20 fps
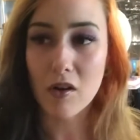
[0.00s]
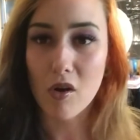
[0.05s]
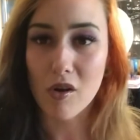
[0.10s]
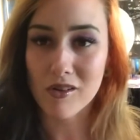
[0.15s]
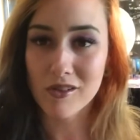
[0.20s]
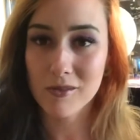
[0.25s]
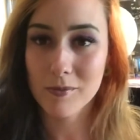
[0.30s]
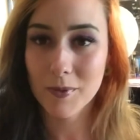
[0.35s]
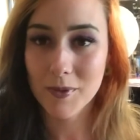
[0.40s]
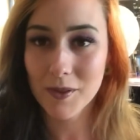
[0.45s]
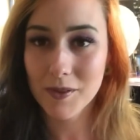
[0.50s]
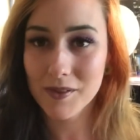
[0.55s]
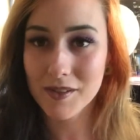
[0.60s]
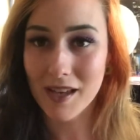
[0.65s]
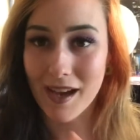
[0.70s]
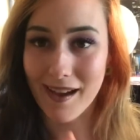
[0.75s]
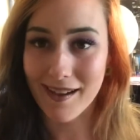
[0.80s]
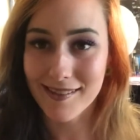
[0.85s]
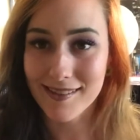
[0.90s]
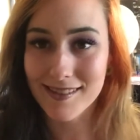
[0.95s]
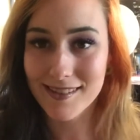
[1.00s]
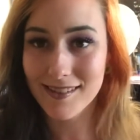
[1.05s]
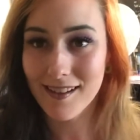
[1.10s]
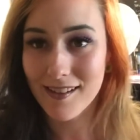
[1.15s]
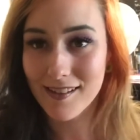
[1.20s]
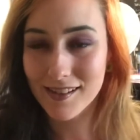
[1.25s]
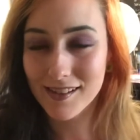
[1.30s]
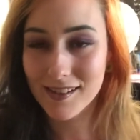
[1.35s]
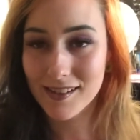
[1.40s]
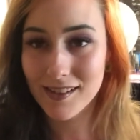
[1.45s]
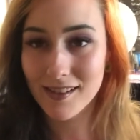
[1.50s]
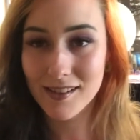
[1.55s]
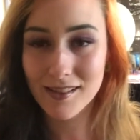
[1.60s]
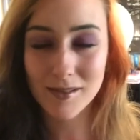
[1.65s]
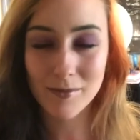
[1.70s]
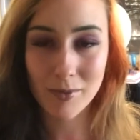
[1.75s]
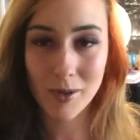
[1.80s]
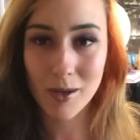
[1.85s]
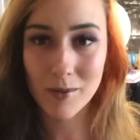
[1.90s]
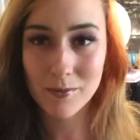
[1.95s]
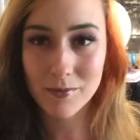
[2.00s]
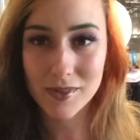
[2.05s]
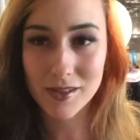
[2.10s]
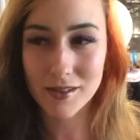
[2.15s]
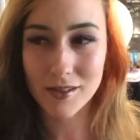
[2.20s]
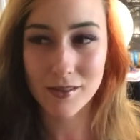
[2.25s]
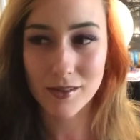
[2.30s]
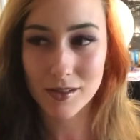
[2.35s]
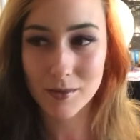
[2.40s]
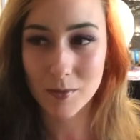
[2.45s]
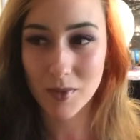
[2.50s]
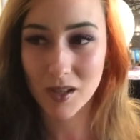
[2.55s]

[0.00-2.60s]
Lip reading: hospitals' hand sanitizer pumps still smell